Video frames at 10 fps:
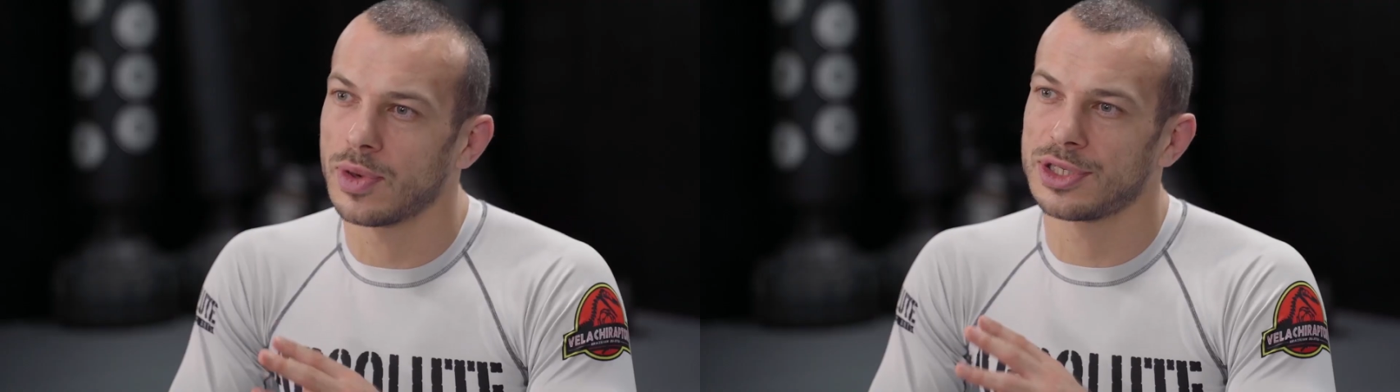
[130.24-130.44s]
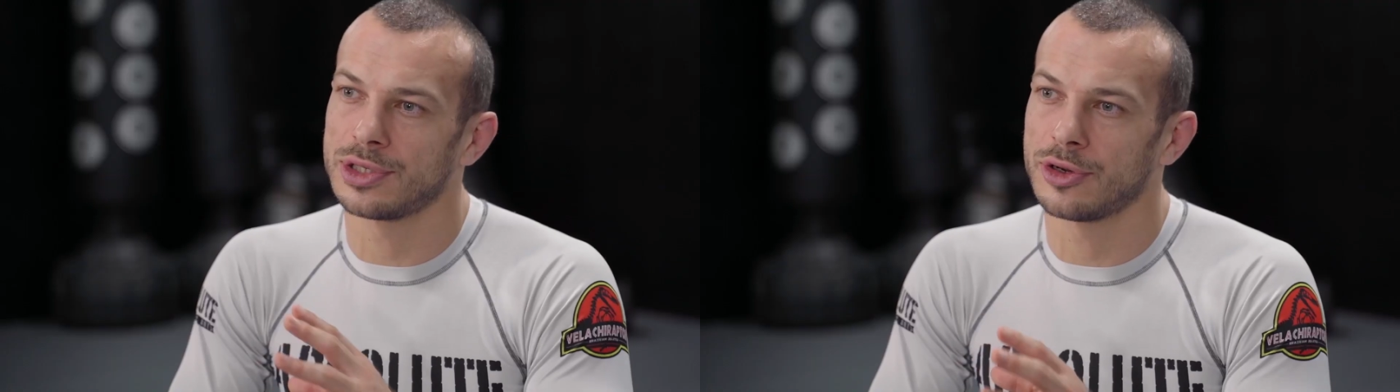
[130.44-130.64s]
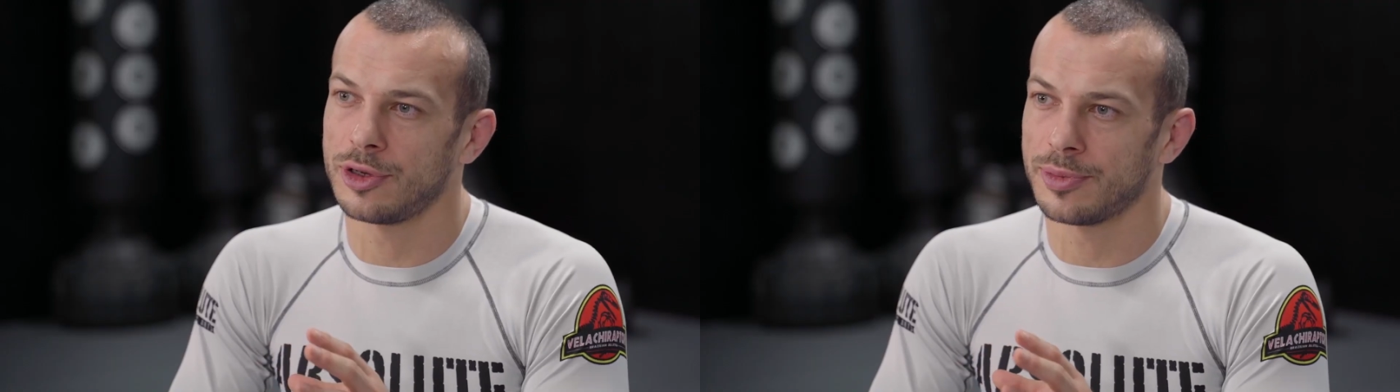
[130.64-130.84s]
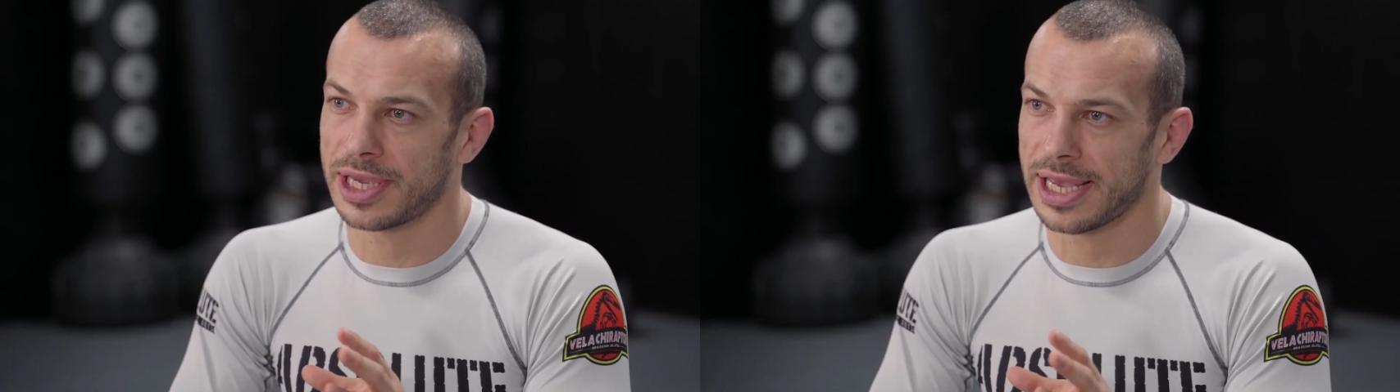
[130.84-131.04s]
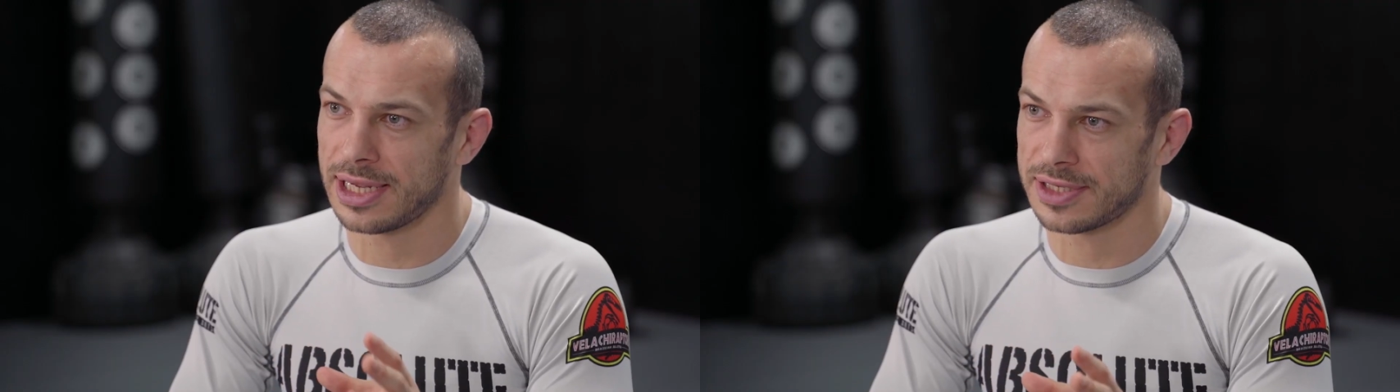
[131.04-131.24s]
Once you know your
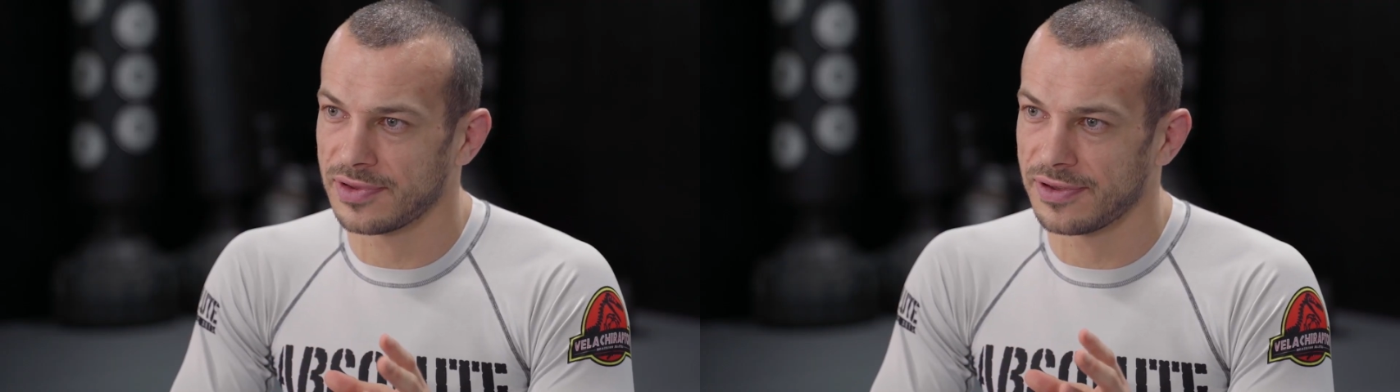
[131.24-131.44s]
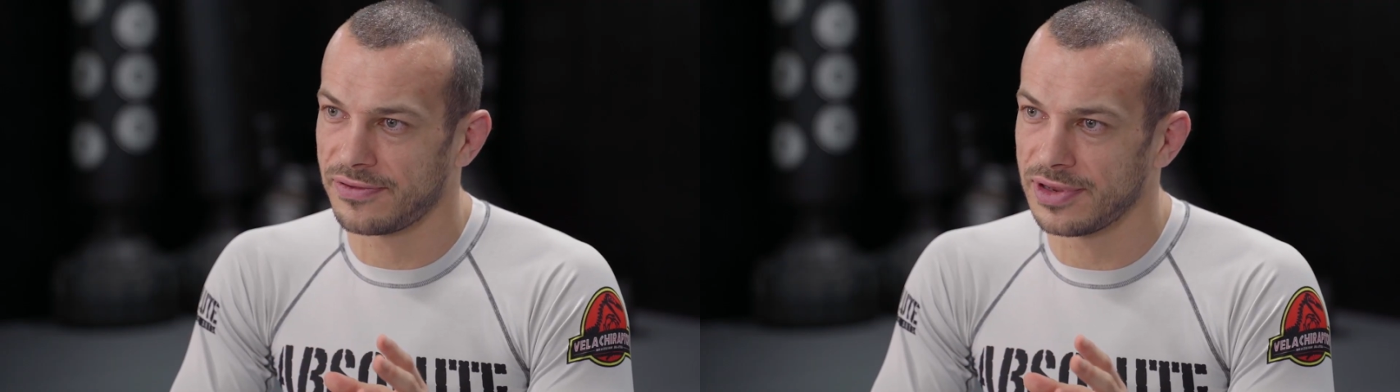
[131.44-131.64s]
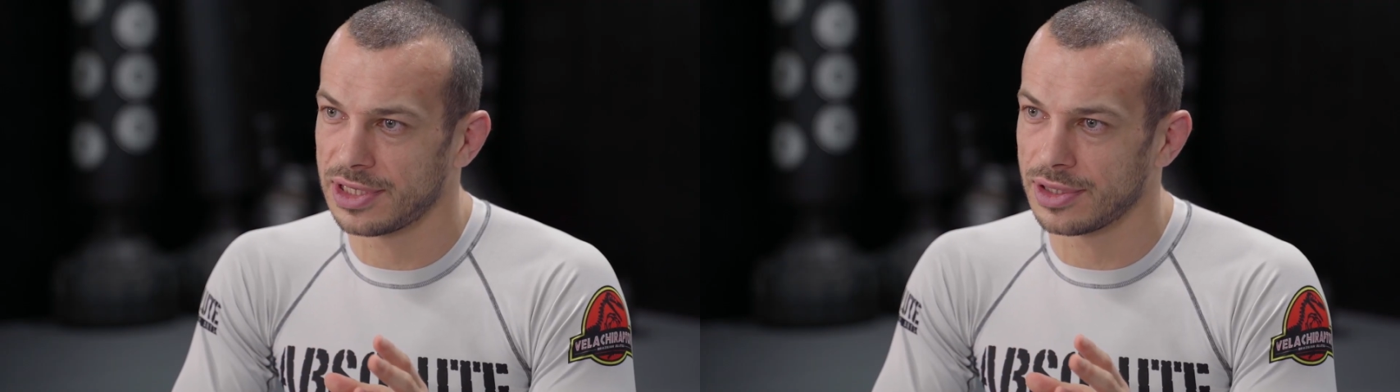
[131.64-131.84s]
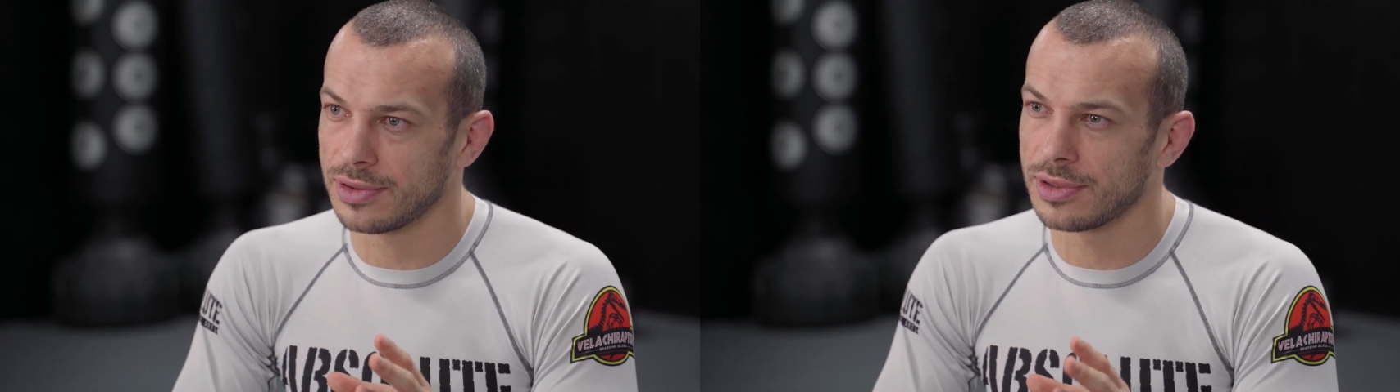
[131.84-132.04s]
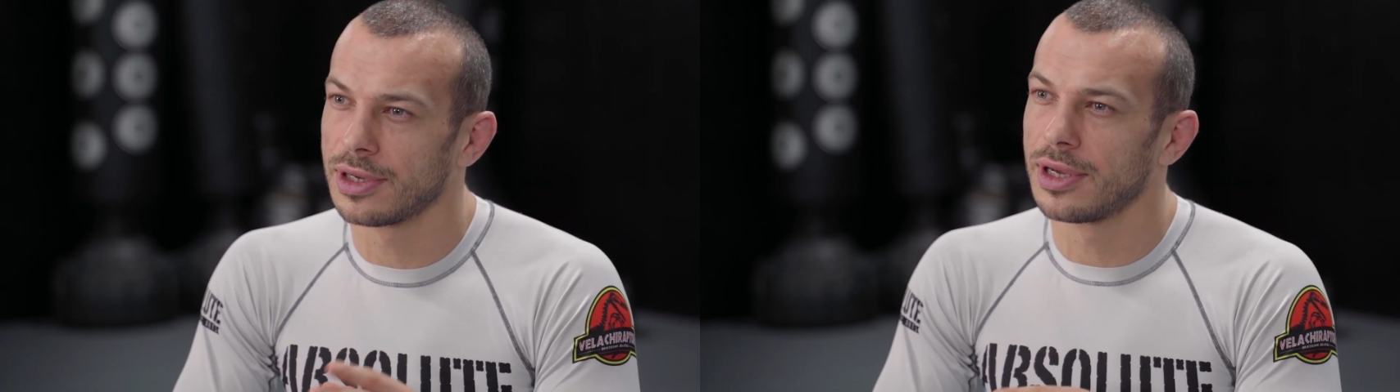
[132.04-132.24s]
mechanics for the finish are
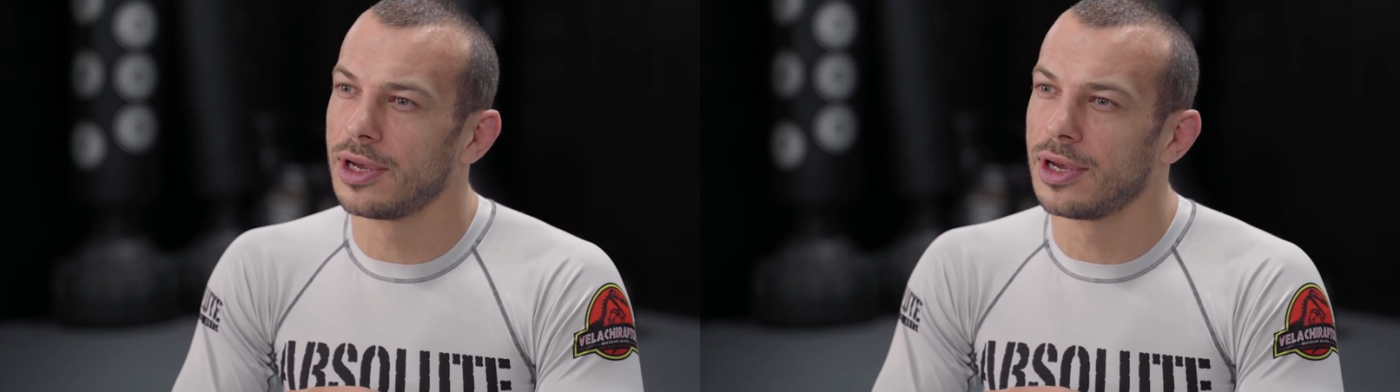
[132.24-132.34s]
good,